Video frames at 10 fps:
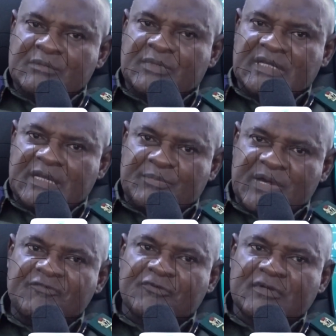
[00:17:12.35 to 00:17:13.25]
But
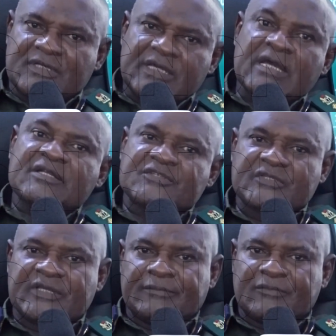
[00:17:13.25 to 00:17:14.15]
apart from the
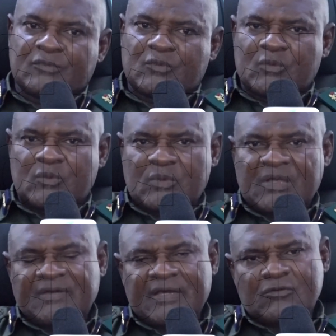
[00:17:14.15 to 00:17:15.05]
ARCN, we
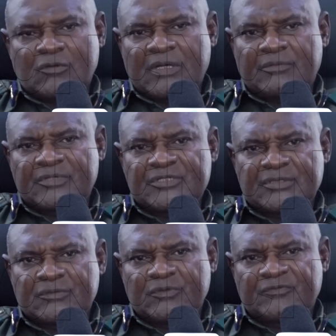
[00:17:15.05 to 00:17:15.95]
have had
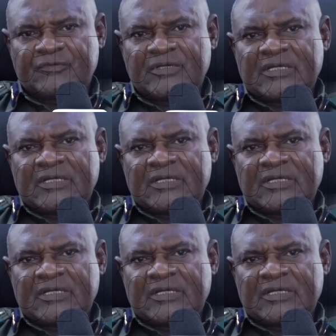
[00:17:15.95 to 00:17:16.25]
collaboration with